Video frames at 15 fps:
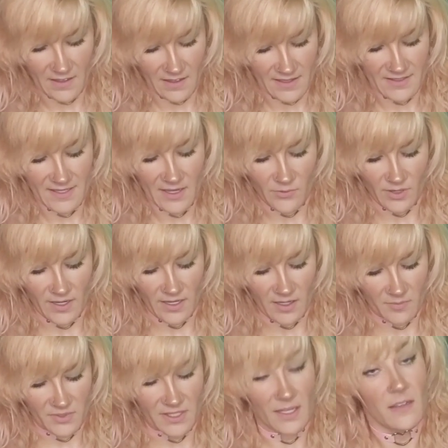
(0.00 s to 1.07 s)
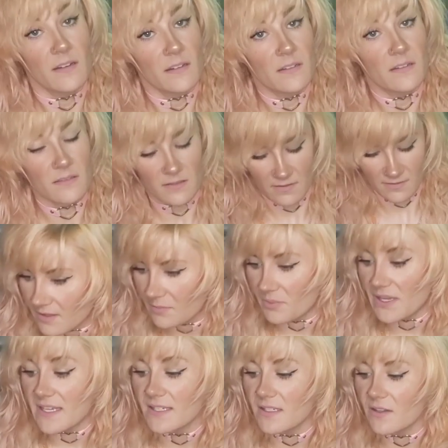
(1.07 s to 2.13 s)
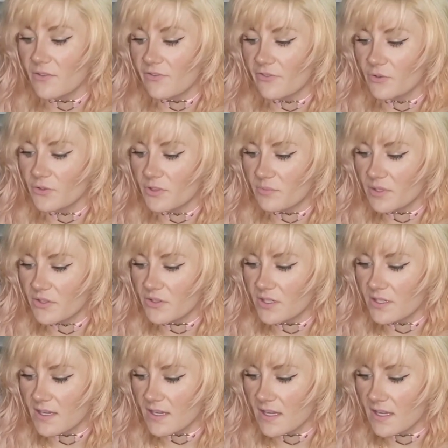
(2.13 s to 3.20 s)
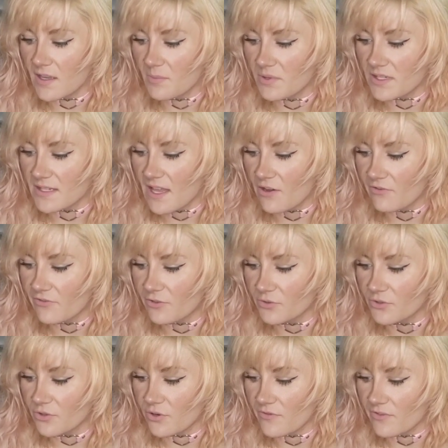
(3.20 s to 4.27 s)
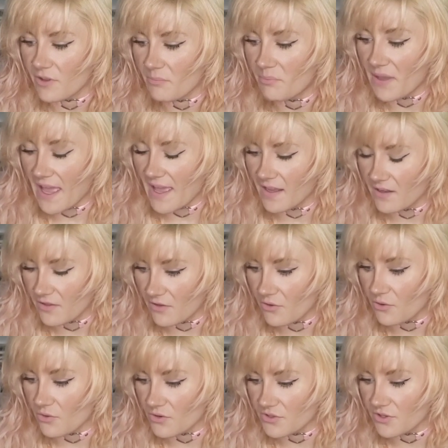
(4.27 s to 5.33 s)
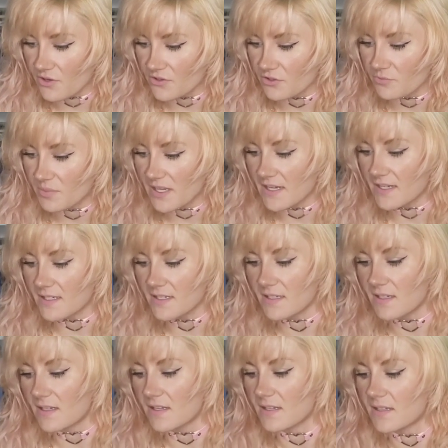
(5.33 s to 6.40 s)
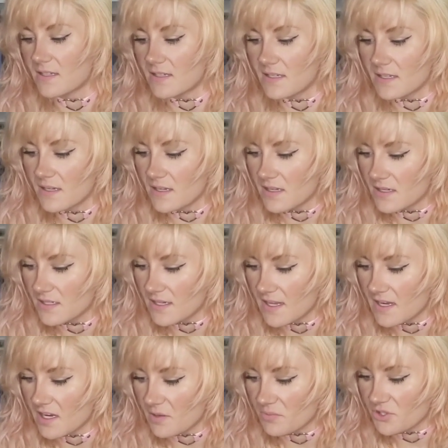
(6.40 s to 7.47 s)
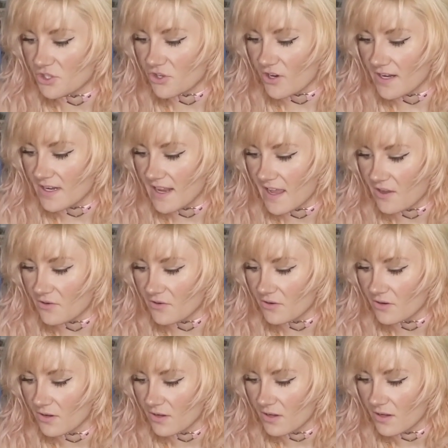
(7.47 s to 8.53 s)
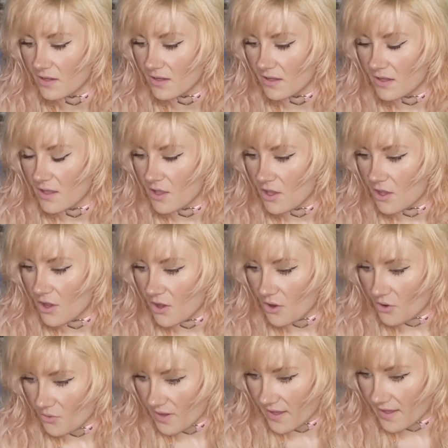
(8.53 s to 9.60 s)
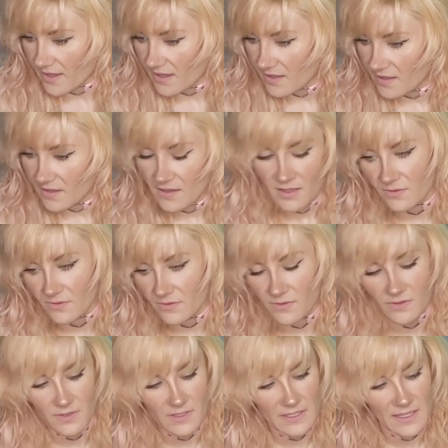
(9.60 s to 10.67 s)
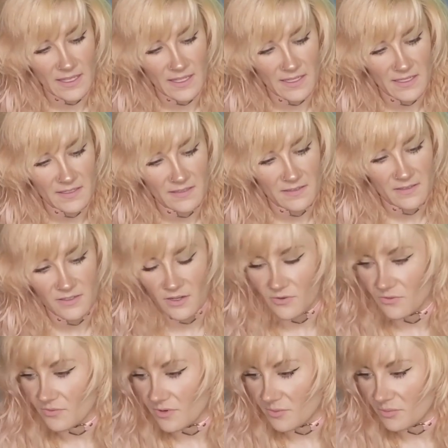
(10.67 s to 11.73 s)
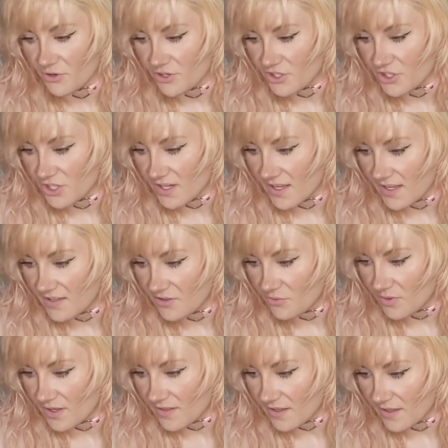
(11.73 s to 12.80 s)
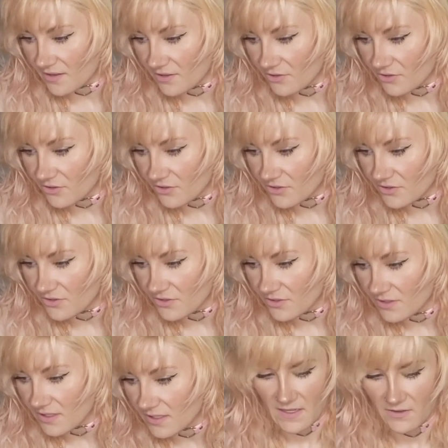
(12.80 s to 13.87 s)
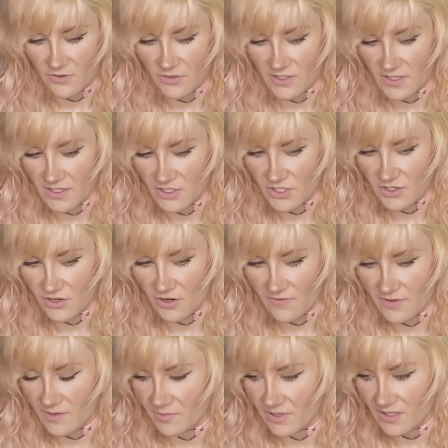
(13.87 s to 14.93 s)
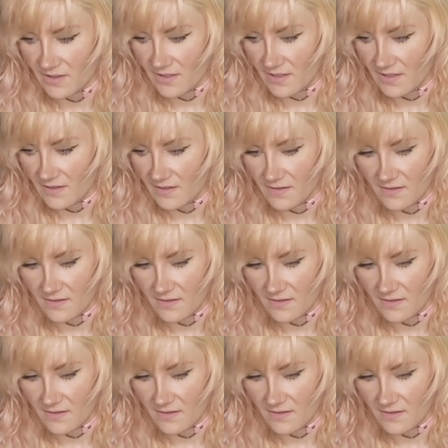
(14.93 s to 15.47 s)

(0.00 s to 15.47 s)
I sing when I get upset. The piece of the folded bill sticking up is now folded over the back of the horizontal piece to end up straight down. Okay. I don't appreciate the way that looks. It looks like it's just curved up like that.